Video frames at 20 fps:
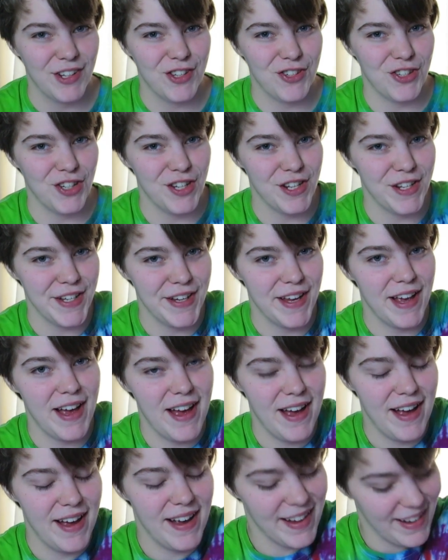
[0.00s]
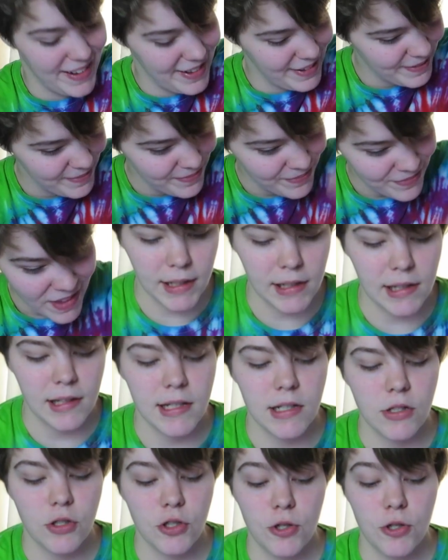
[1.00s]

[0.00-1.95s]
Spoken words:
GTA. Finally,